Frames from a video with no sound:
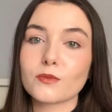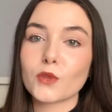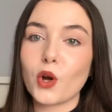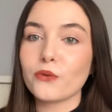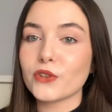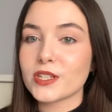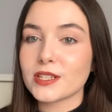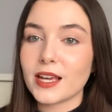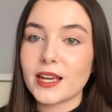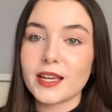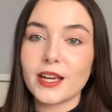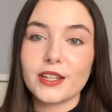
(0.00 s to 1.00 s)

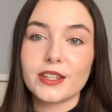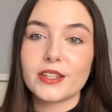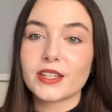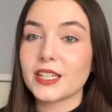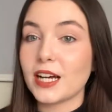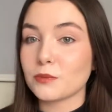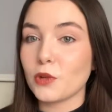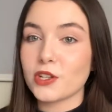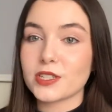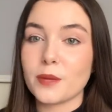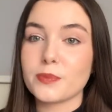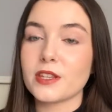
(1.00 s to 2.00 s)
Obviously you can add more
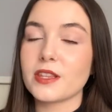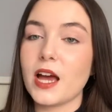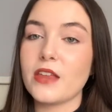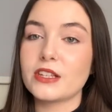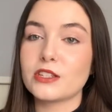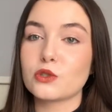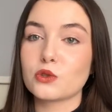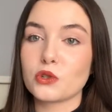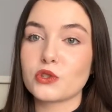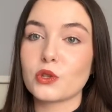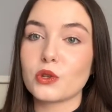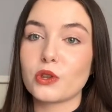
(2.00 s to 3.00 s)
steps in there. This is
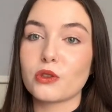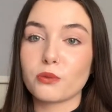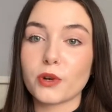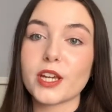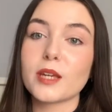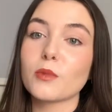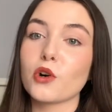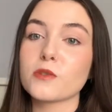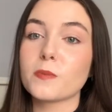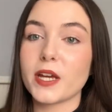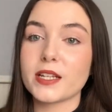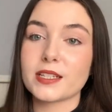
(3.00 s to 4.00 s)
just the 3 most
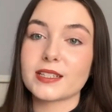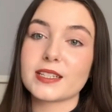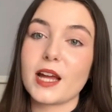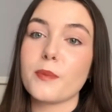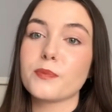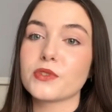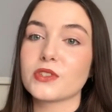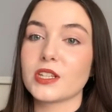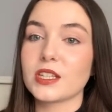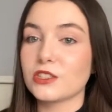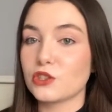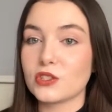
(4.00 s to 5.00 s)
basic steps that
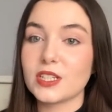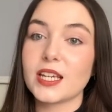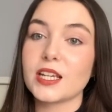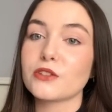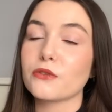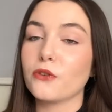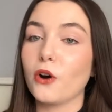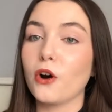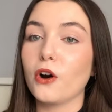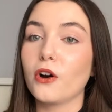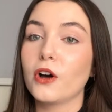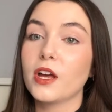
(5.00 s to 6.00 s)
you just need
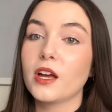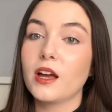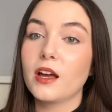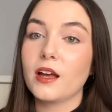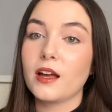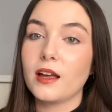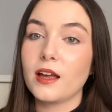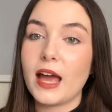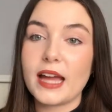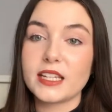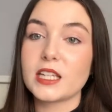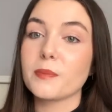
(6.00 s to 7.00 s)
for
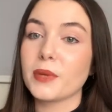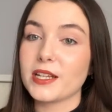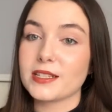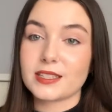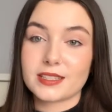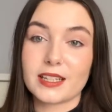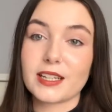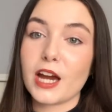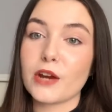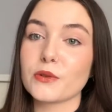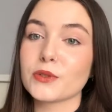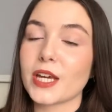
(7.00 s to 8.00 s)
any basic skincare
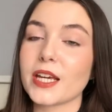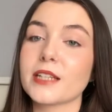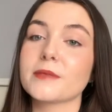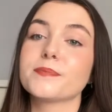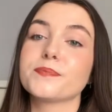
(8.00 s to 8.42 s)
routine.